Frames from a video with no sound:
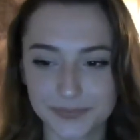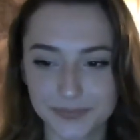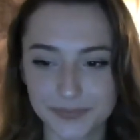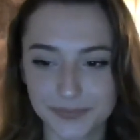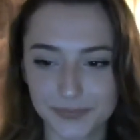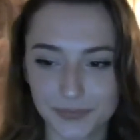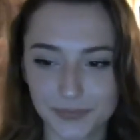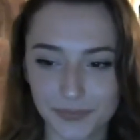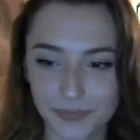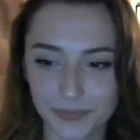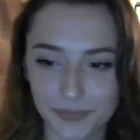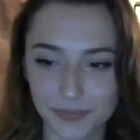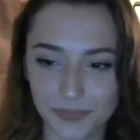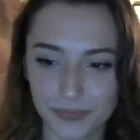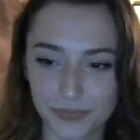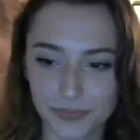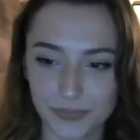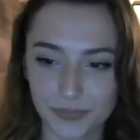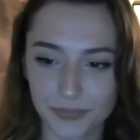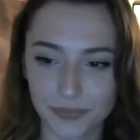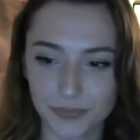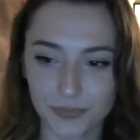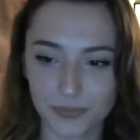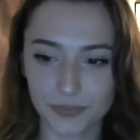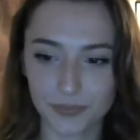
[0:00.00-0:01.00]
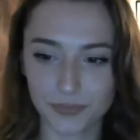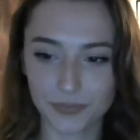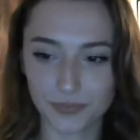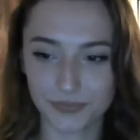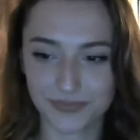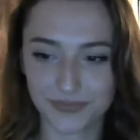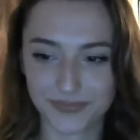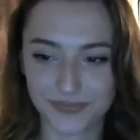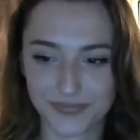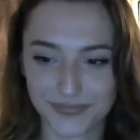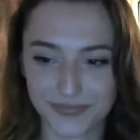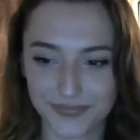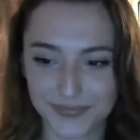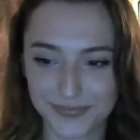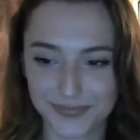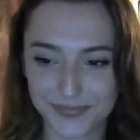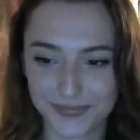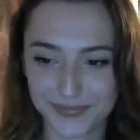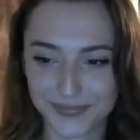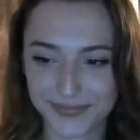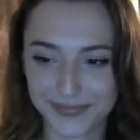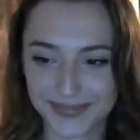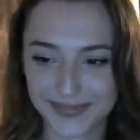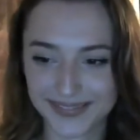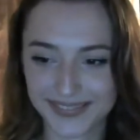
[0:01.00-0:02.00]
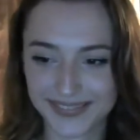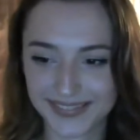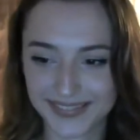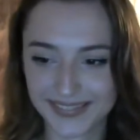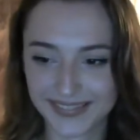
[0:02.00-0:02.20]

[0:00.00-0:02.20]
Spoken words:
(silence)